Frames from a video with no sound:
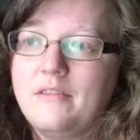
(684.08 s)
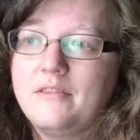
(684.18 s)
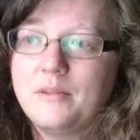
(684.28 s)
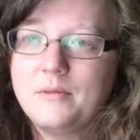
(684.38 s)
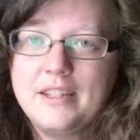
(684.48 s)

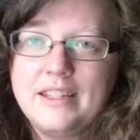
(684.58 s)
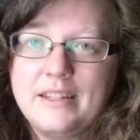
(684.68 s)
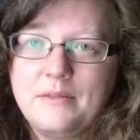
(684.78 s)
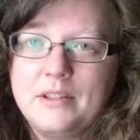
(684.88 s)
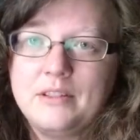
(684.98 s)
the one thing they
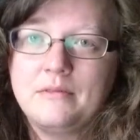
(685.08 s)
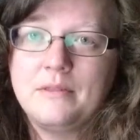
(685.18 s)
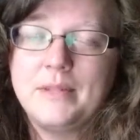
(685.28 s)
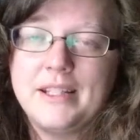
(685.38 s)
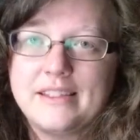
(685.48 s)
want in a
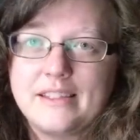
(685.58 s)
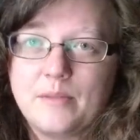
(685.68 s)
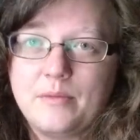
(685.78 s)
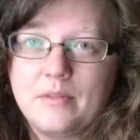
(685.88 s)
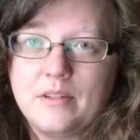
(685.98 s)
woman is a
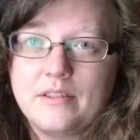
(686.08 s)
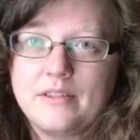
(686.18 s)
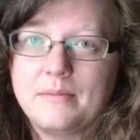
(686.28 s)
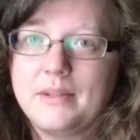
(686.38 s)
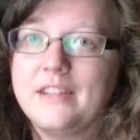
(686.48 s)
supporter,
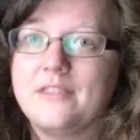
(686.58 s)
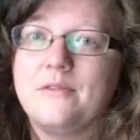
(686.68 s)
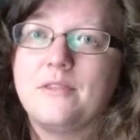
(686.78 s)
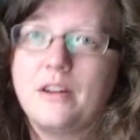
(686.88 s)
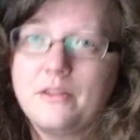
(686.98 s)
somebody else
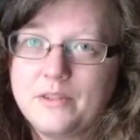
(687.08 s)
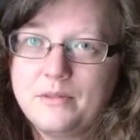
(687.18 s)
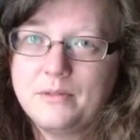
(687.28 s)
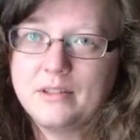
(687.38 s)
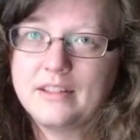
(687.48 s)
who's also
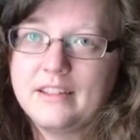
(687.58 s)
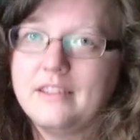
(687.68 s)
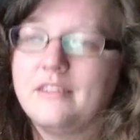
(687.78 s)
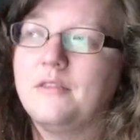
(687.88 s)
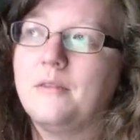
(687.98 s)
working,
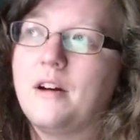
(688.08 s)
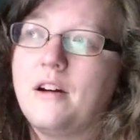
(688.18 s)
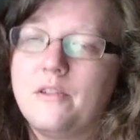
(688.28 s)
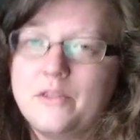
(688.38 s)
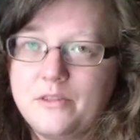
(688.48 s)
who
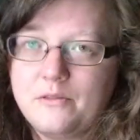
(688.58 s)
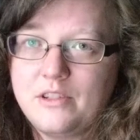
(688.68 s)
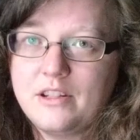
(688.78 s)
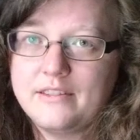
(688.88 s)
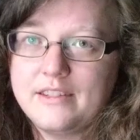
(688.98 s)
also
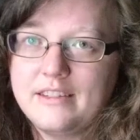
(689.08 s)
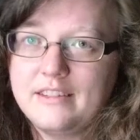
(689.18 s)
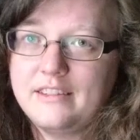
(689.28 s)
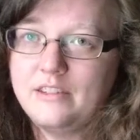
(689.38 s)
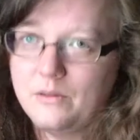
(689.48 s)
shares his
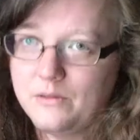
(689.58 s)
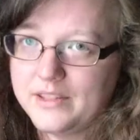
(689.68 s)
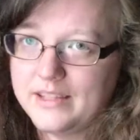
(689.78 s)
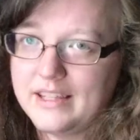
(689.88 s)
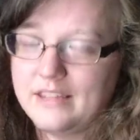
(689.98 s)
goals
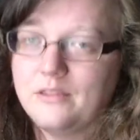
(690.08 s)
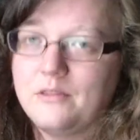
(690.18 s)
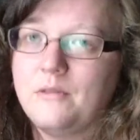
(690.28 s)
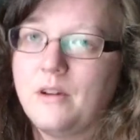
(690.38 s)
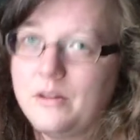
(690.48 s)
together,
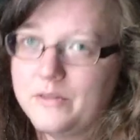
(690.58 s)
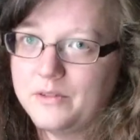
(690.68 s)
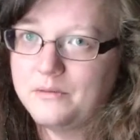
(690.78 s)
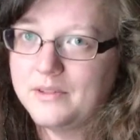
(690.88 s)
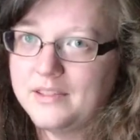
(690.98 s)
who also
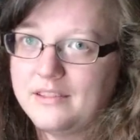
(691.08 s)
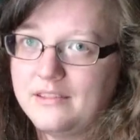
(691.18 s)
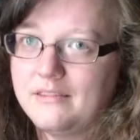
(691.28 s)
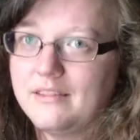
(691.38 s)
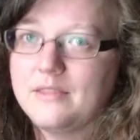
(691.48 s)
wants to
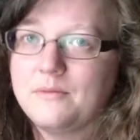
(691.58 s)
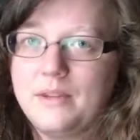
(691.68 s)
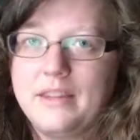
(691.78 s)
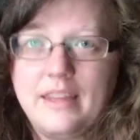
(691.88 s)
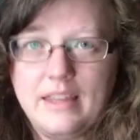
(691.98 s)
do this
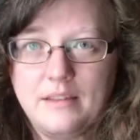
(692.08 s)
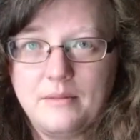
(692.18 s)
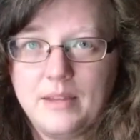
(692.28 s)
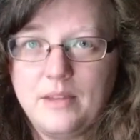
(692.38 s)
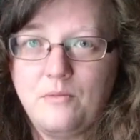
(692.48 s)
with him.
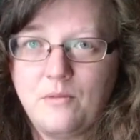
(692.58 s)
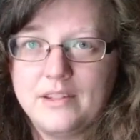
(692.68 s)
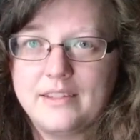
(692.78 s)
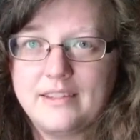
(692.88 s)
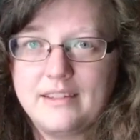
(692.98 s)
He
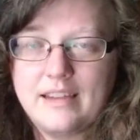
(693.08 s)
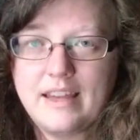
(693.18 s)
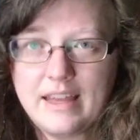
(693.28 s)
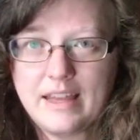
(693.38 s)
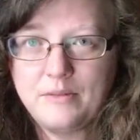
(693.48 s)
wants
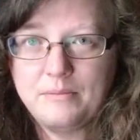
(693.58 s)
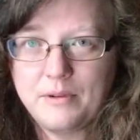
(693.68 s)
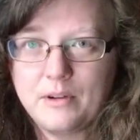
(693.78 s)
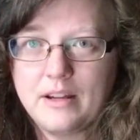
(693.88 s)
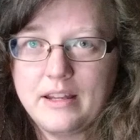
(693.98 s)
help,
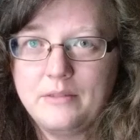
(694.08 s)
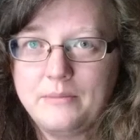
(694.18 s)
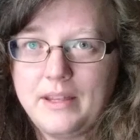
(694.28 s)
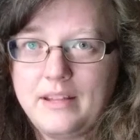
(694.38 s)
help me.